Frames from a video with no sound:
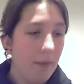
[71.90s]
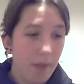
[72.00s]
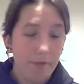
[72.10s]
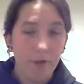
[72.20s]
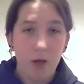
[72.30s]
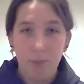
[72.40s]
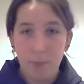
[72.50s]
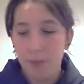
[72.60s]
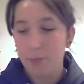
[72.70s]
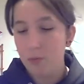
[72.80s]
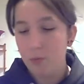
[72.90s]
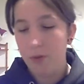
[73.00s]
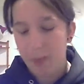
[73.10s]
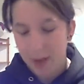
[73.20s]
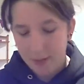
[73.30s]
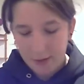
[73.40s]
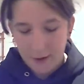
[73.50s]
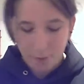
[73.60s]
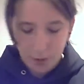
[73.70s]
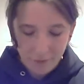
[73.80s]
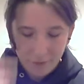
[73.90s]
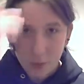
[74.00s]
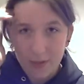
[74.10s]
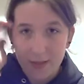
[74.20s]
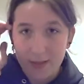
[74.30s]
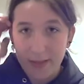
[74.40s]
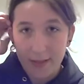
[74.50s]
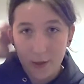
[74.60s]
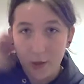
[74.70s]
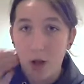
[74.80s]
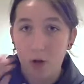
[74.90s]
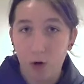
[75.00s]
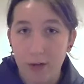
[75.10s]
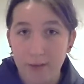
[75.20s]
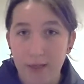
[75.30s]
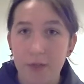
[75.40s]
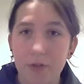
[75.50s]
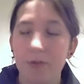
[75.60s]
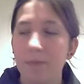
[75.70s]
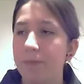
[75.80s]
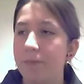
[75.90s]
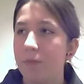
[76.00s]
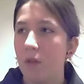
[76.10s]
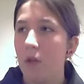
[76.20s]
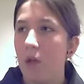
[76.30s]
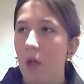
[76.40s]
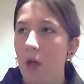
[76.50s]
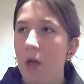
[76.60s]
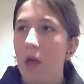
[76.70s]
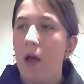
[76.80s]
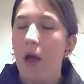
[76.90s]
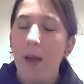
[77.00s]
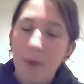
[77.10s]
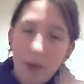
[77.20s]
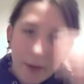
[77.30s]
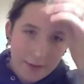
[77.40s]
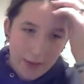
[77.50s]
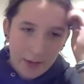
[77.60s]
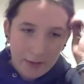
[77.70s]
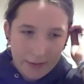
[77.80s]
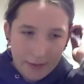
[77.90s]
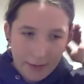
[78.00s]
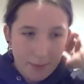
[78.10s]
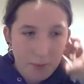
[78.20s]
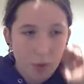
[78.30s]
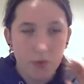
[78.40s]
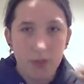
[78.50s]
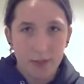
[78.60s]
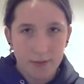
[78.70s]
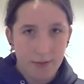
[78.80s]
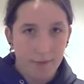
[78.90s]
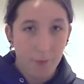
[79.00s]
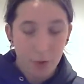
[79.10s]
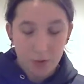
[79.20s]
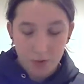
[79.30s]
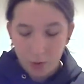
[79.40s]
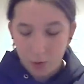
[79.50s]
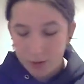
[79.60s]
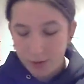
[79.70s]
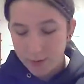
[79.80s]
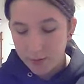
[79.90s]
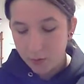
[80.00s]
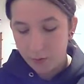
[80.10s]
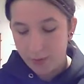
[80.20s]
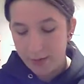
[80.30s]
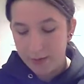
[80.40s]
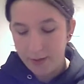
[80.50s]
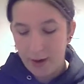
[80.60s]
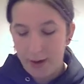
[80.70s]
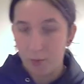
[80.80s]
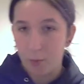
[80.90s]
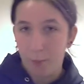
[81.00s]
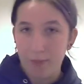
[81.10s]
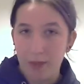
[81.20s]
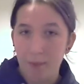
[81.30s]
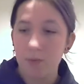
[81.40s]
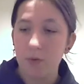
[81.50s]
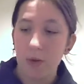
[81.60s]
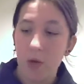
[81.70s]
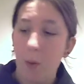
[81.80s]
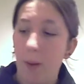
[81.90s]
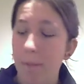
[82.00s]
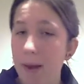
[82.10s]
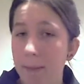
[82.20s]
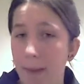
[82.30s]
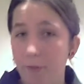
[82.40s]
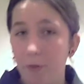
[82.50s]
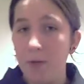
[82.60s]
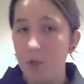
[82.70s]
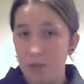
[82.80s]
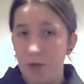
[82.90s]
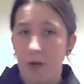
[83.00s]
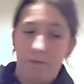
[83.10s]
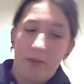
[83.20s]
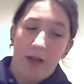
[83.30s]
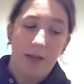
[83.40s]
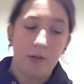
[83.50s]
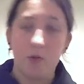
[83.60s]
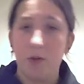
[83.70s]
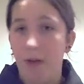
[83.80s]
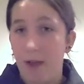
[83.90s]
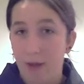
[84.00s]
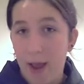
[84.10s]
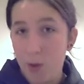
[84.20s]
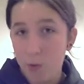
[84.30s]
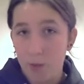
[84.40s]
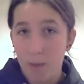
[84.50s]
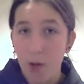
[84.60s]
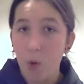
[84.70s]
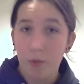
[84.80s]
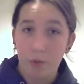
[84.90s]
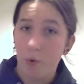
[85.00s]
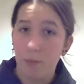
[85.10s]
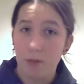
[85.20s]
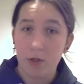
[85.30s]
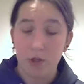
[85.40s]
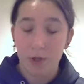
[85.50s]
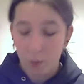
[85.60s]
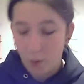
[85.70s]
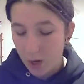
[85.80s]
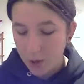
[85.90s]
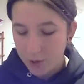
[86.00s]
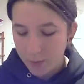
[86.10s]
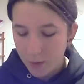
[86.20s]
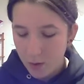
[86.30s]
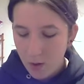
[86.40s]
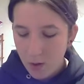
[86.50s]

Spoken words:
People with Palin have come forward to say that they're not crosshairs. I'm not exactly the most gun-savvy person. Yes, granted, I grew up with them, so I know a bit about them and just enough that I can survive in a house on my own with a whole bunch in the garage.